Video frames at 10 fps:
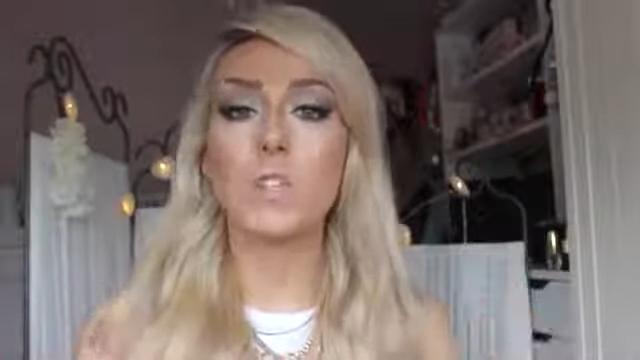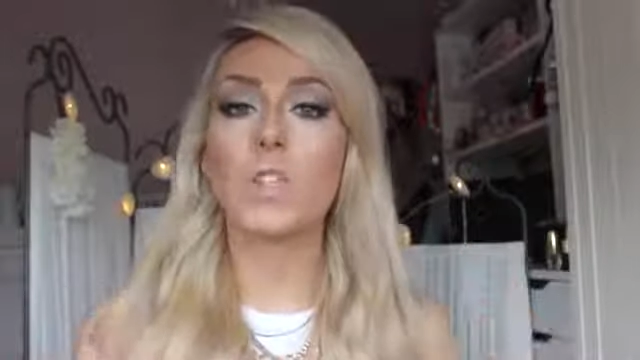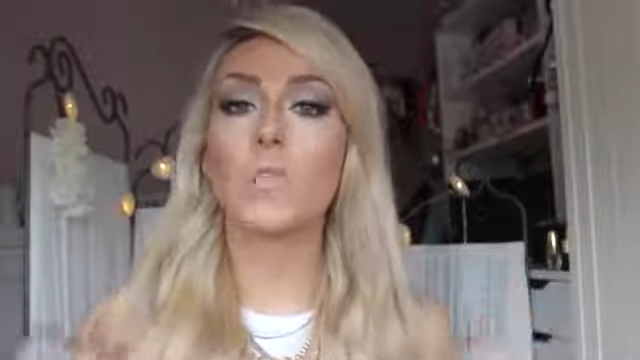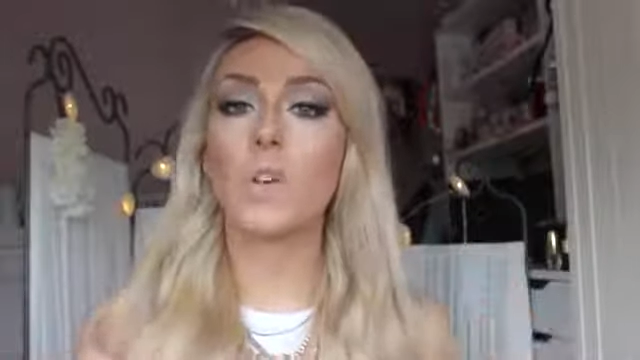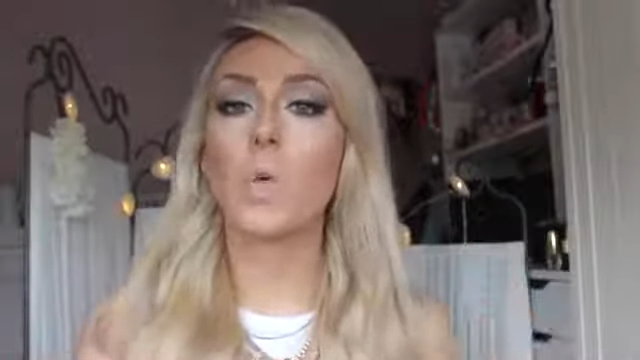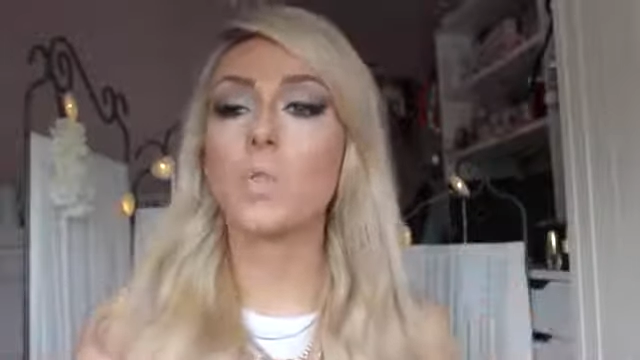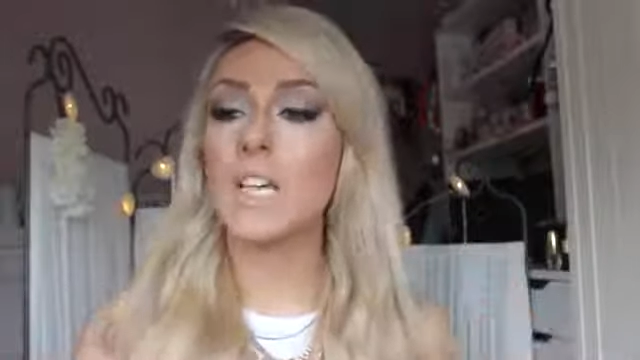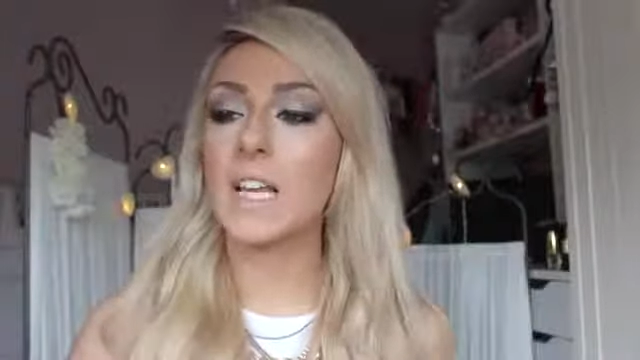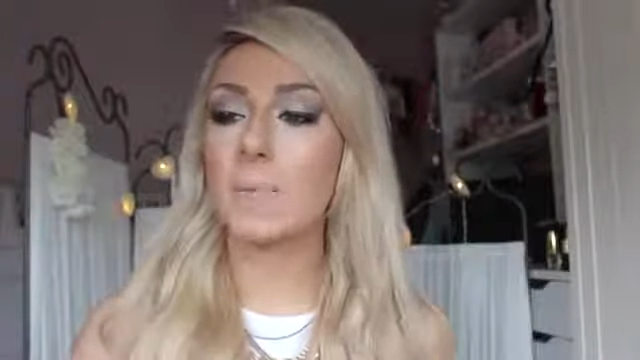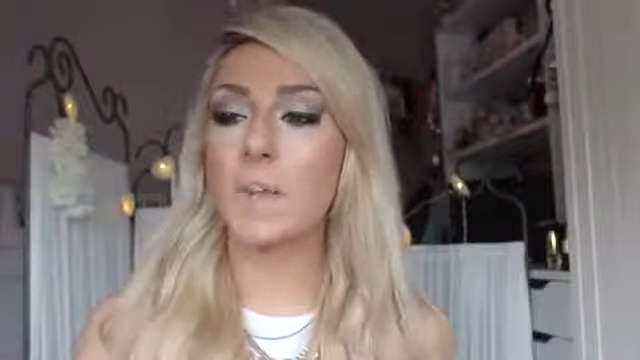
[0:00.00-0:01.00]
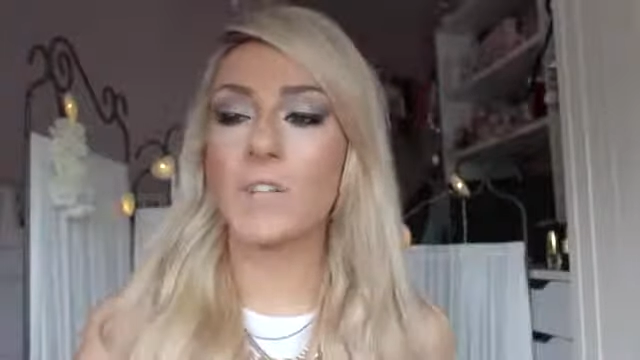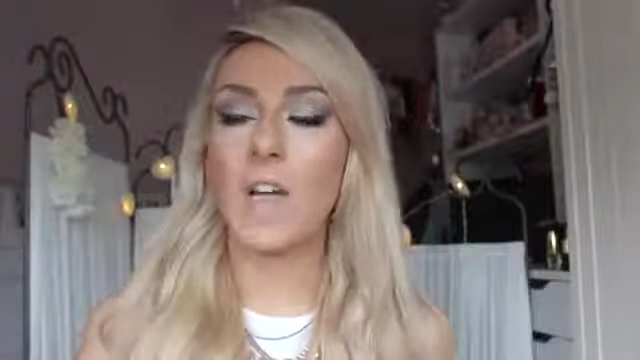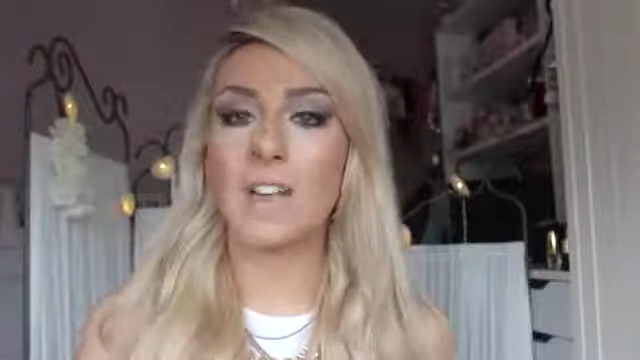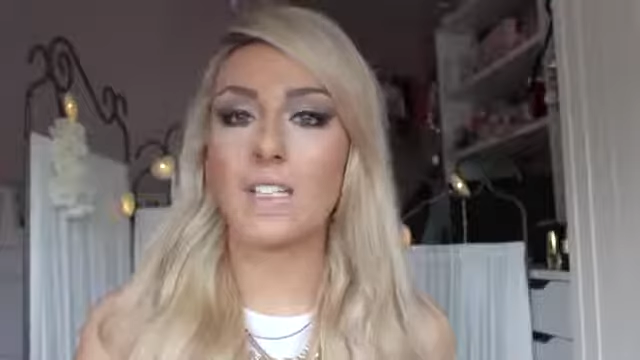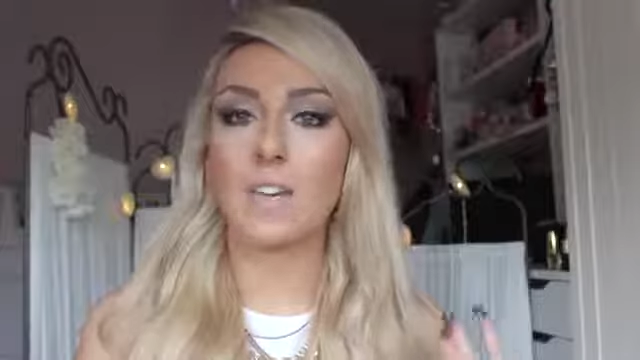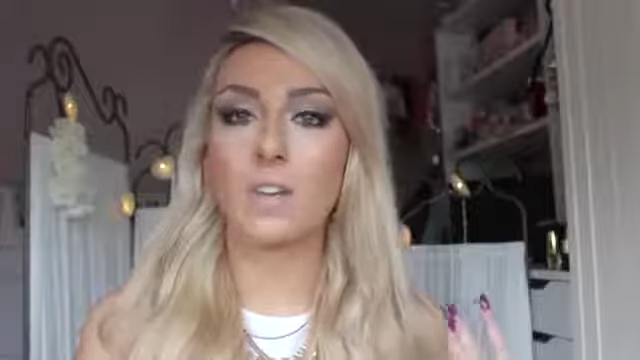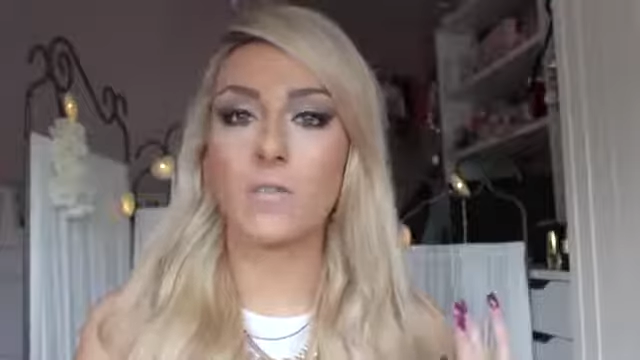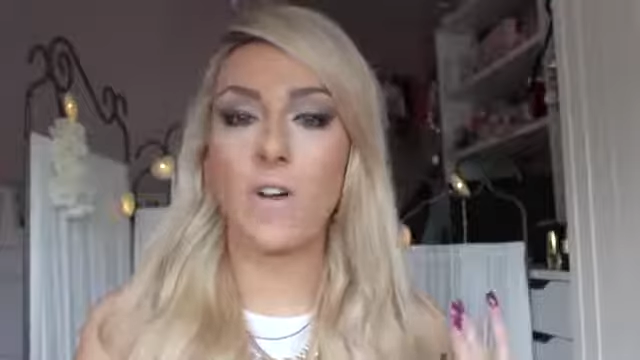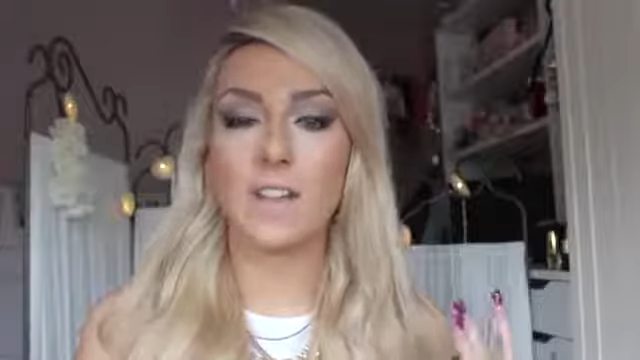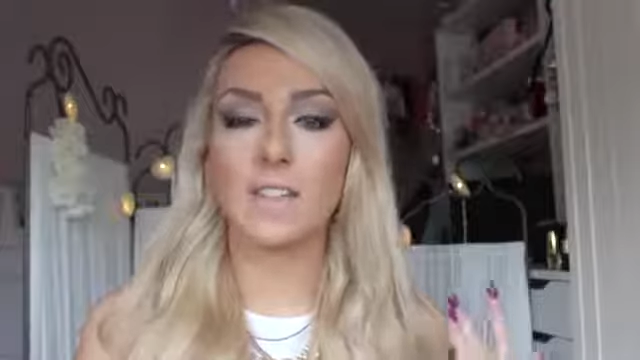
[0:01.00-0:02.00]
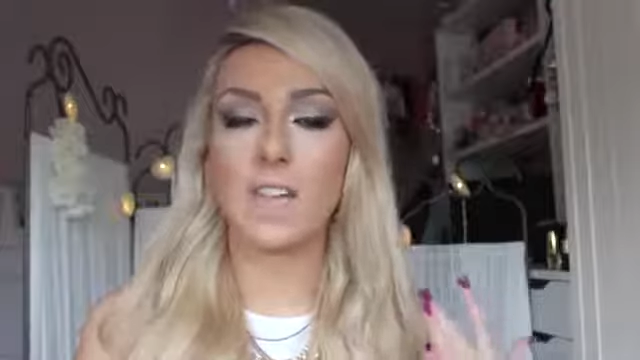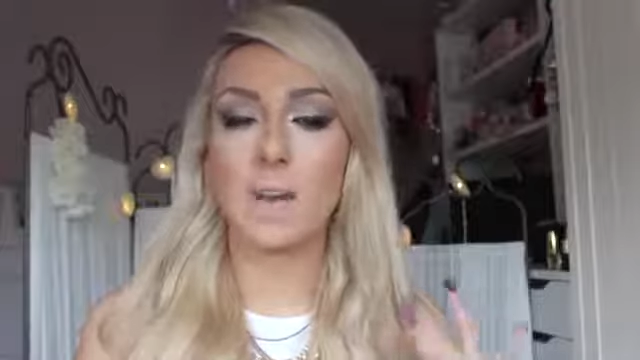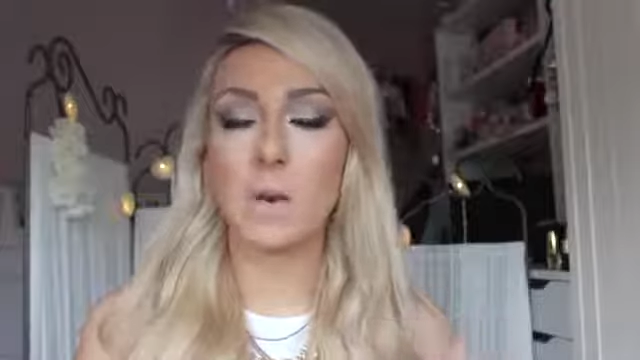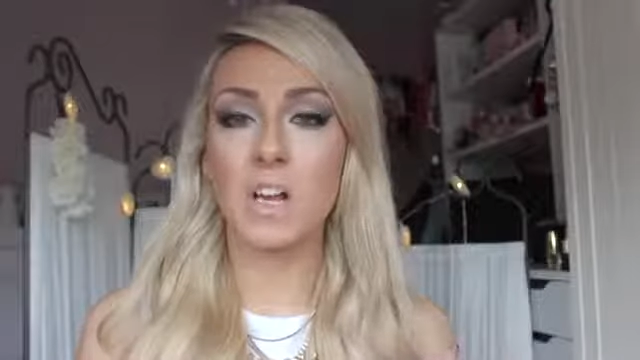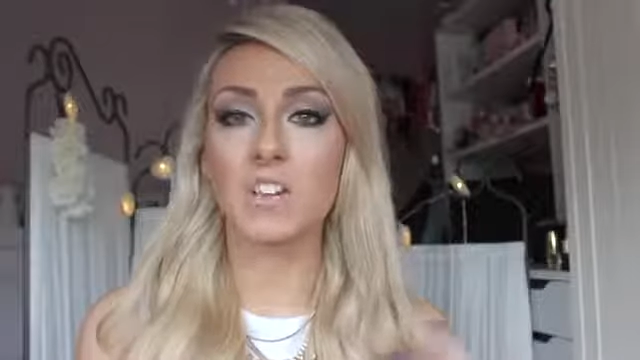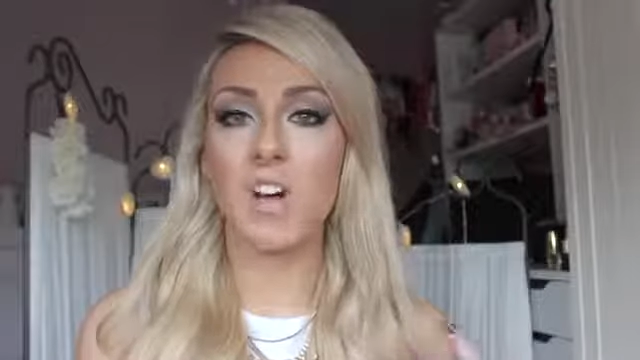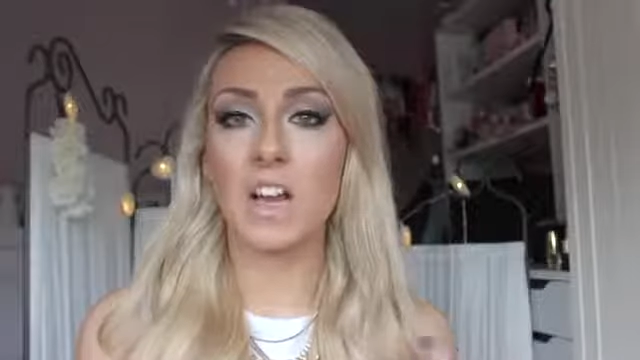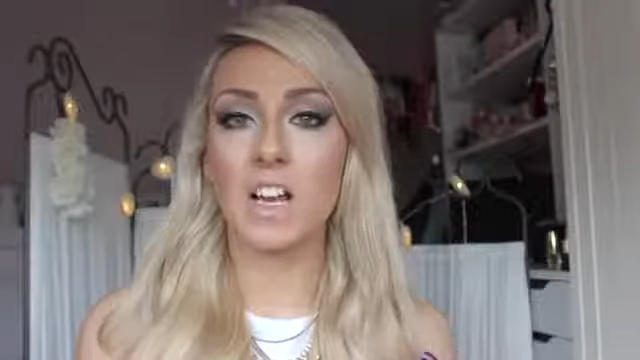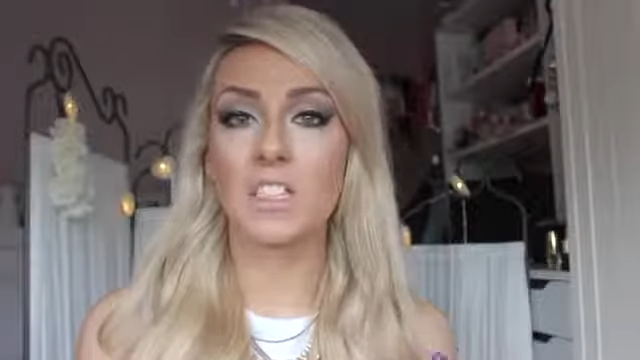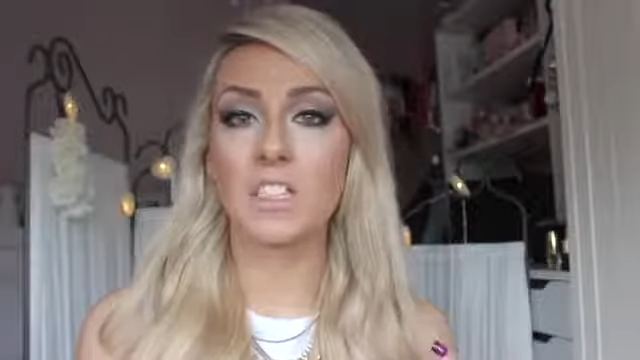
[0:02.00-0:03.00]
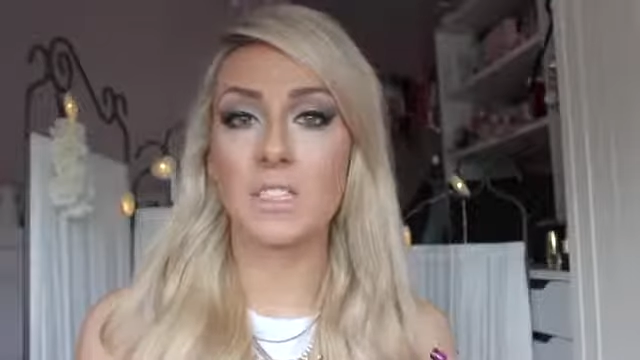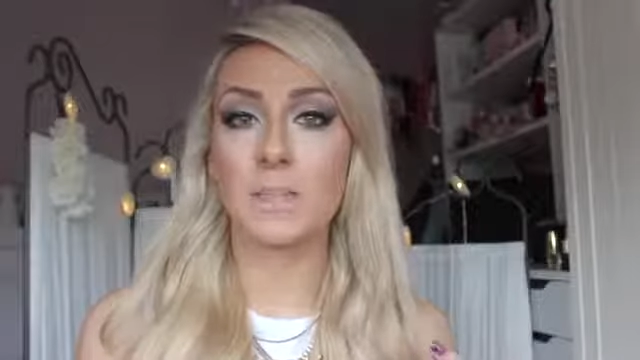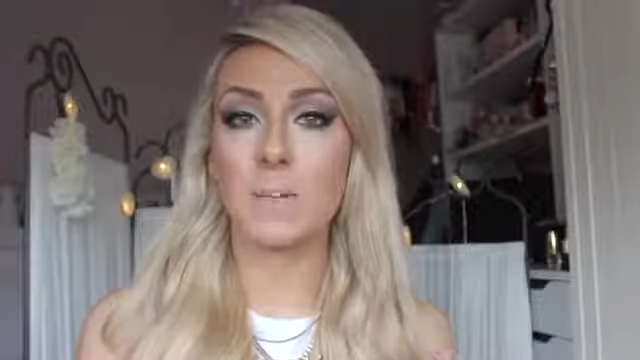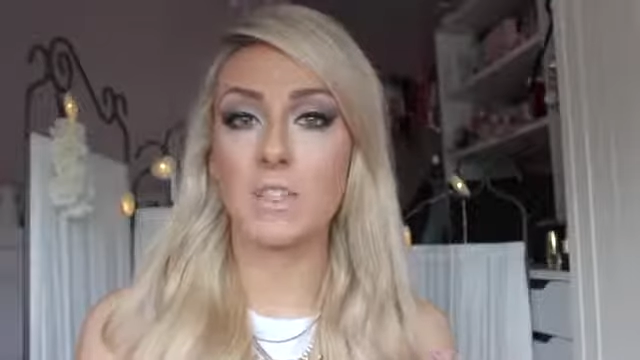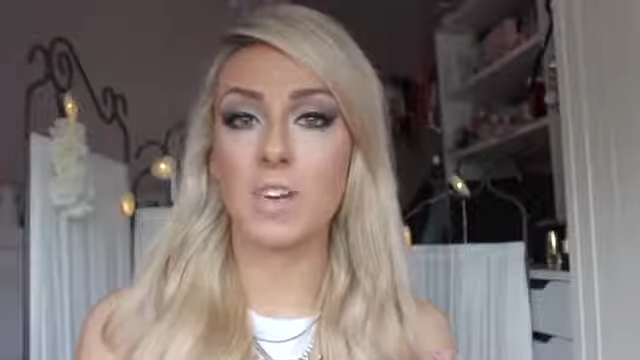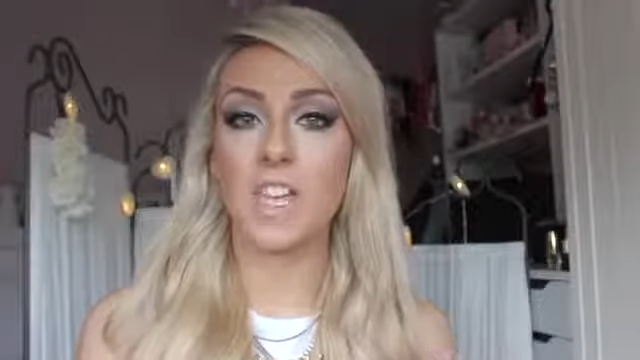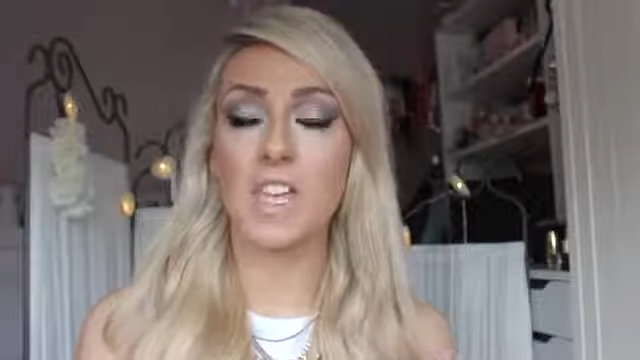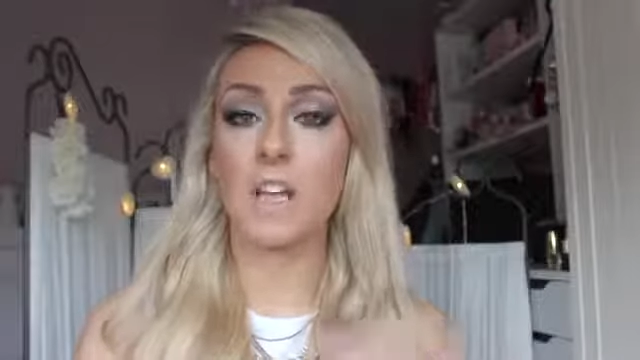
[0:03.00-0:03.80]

So if you're going to like a big event and you're finding that applying your eyelashes is a bit tricky,